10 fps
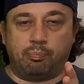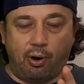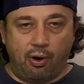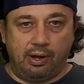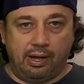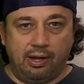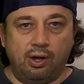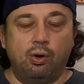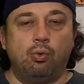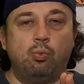
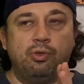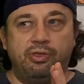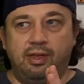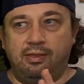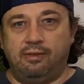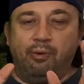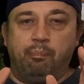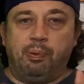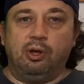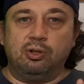party within the
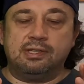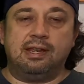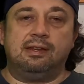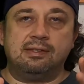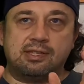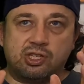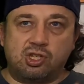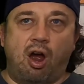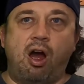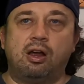built-in
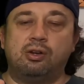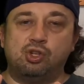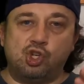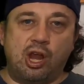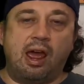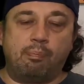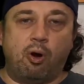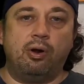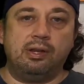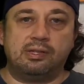stock chat
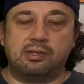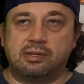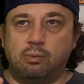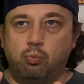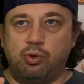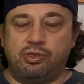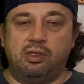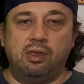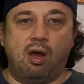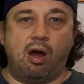party system
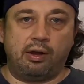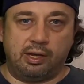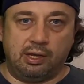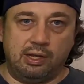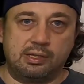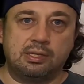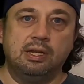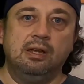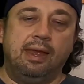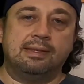within the Oculus
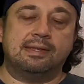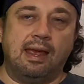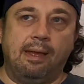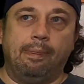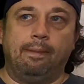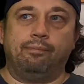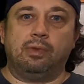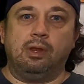headset.